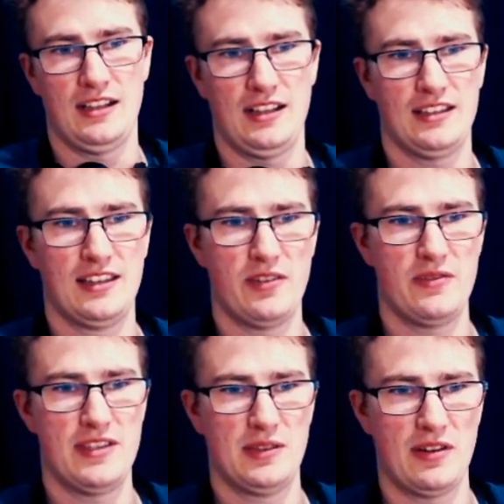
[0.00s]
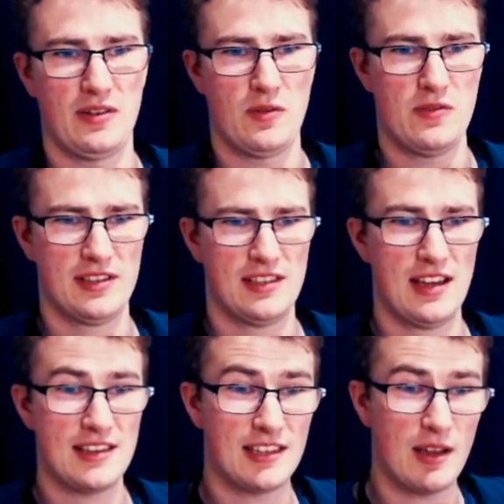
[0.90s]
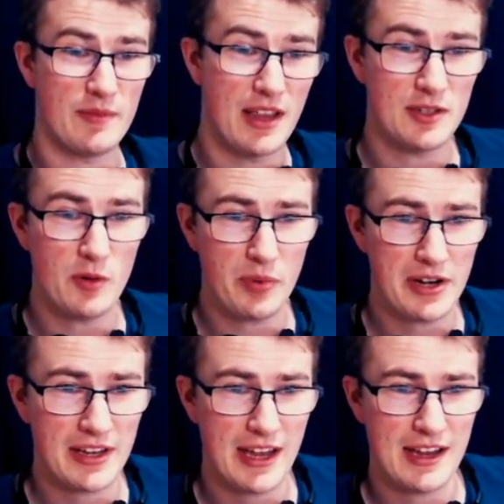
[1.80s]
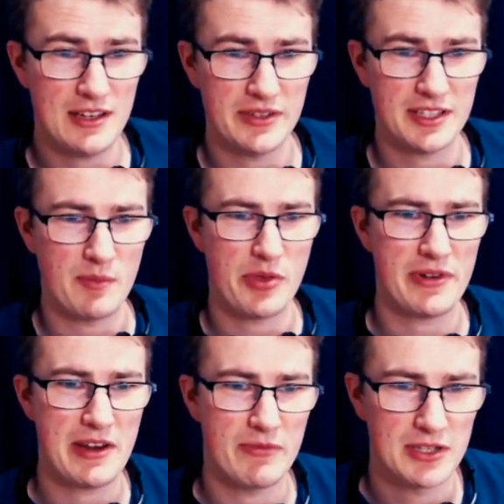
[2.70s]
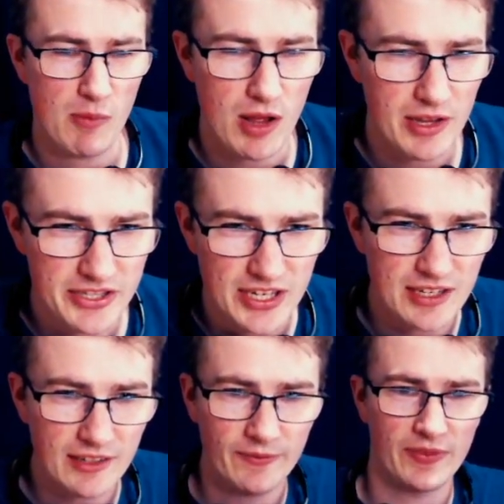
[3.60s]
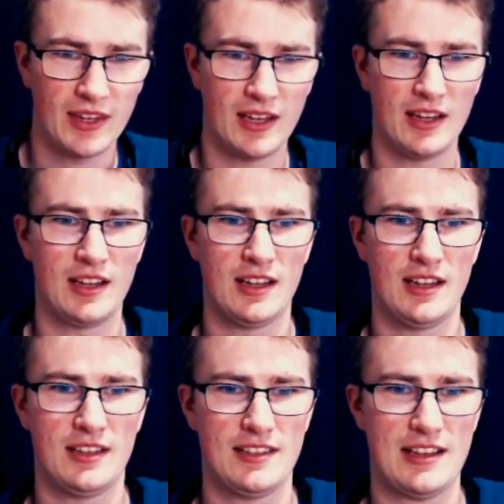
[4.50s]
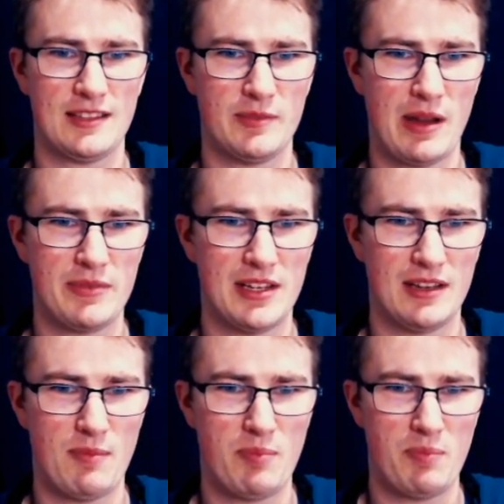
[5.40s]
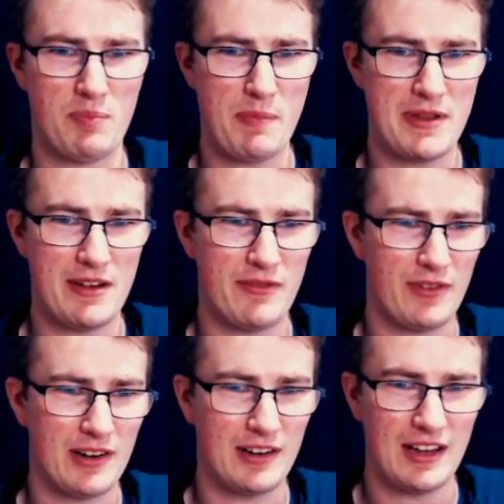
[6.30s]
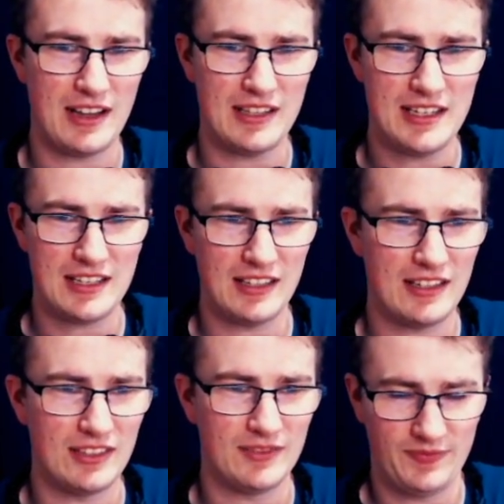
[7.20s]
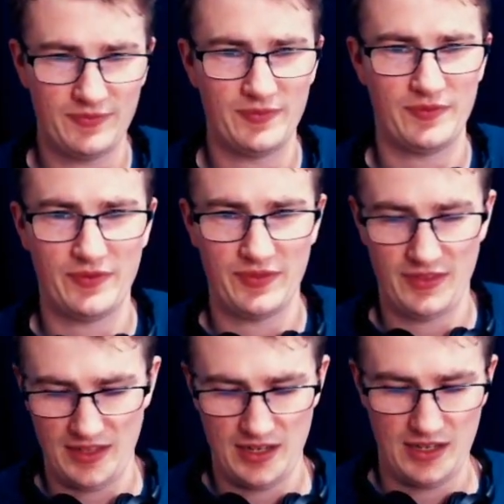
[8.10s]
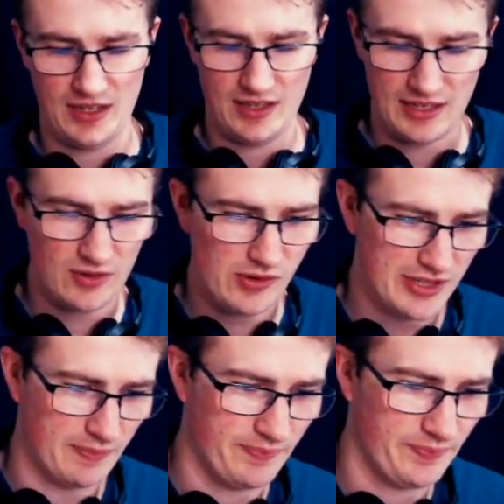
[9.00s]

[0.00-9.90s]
Let's go with this one. Horst says, I'm doing pretty okay, doing some 3D topology. Just had some time to pop in for at least a little. That's awesome.